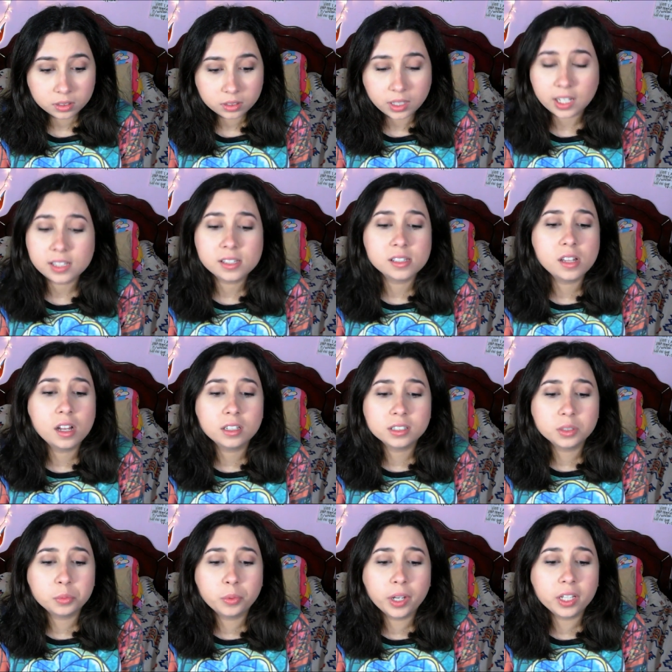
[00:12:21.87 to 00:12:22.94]
That's not
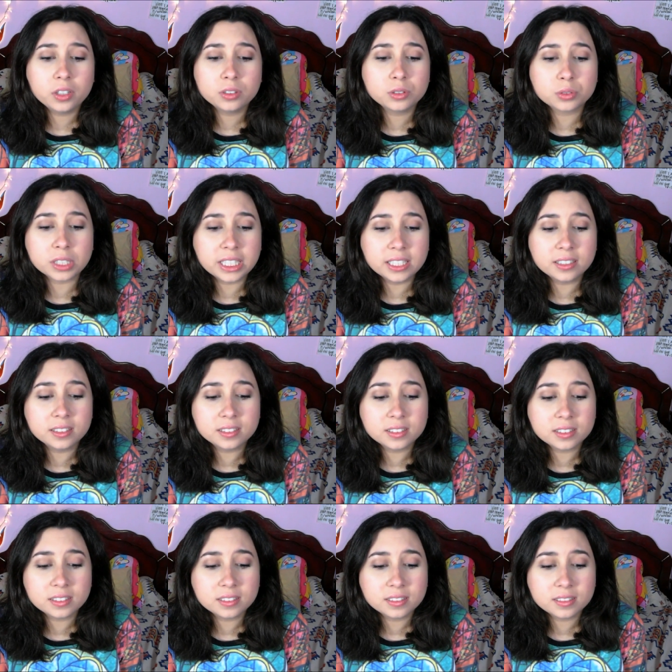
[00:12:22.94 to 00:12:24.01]
the way you drink
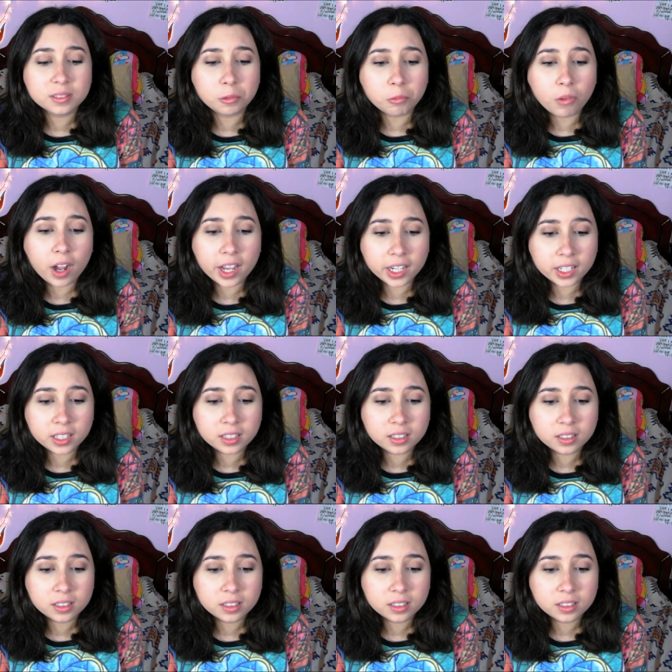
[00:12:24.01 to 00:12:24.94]
wine.